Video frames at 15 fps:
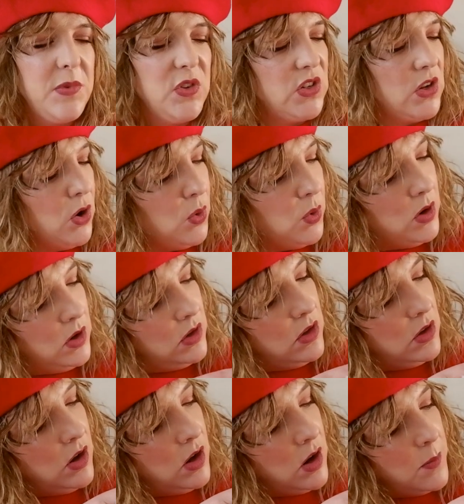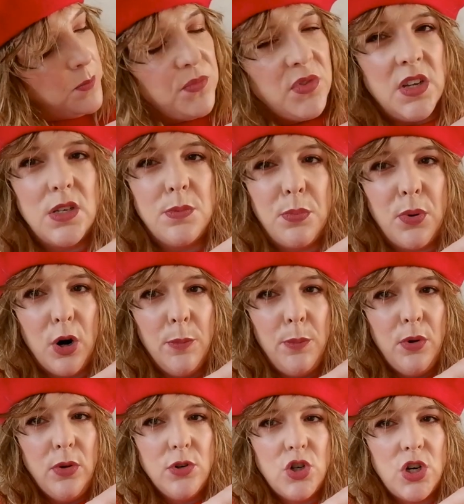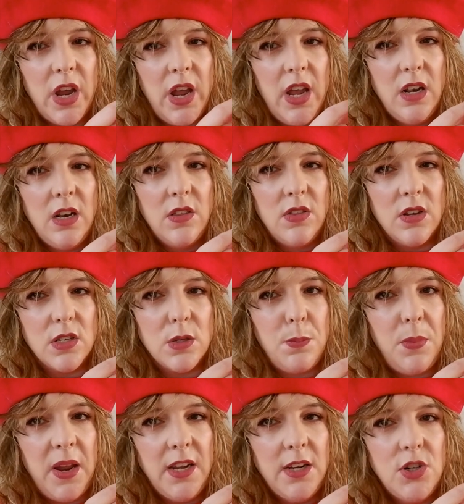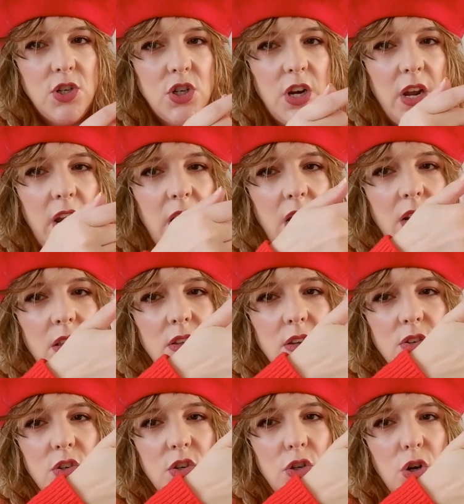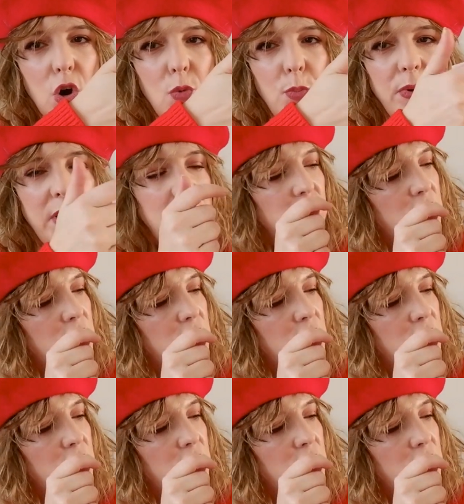So this purple shade, this pink shade, this taupey